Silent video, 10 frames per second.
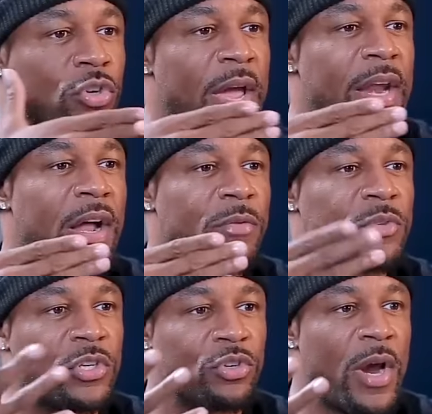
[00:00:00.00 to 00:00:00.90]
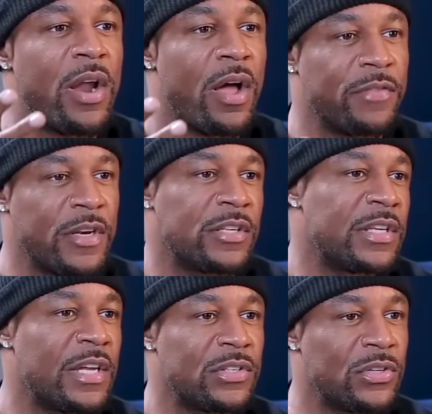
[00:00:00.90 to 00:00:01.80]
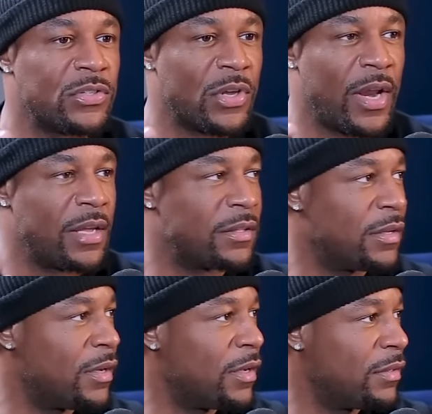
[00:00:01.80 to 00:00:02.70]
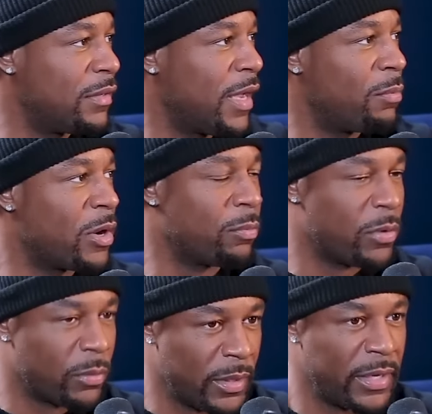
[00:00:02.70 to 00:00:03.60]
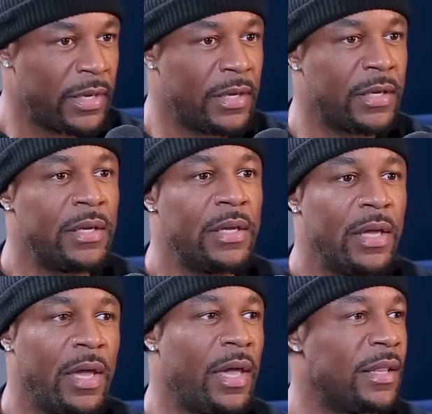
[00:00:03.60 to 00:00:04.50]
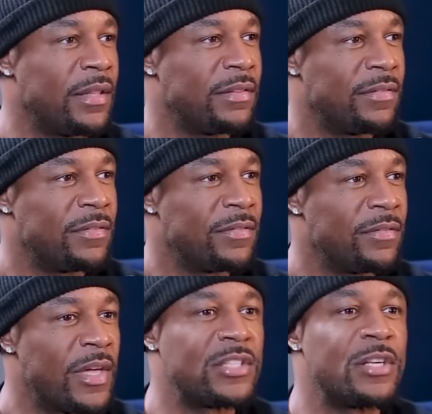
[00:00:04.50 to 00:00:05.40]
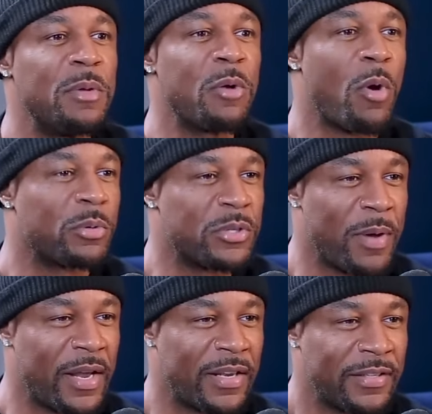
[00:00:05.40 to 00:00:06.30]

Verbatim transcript: trade. Yeah. It was a trade off yeah. in a sense. So they the they worked with Aaliyah and they send me to work with somebody.